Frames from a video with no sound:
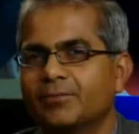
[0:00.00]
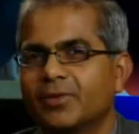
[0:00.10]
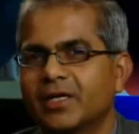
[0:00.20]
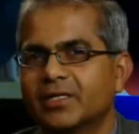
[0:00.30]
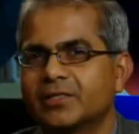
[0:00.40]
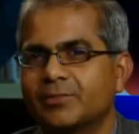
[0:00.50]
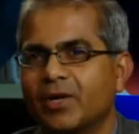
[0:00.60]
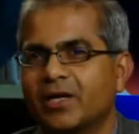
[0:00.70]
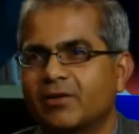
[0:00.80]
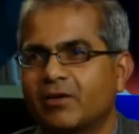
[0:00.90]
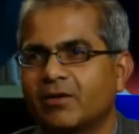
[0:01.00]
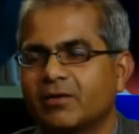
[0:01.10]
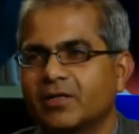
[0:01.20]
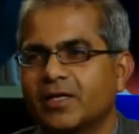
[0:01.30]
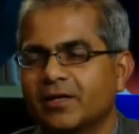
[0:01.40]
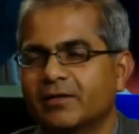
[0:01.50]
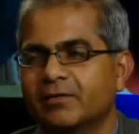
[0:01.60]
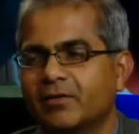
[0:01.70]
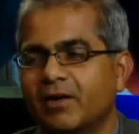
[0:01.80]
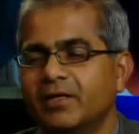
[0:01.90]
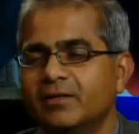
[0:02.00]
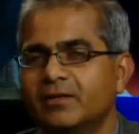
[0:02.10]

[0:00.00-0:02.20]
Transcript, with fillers: putting a stimulator on in, right?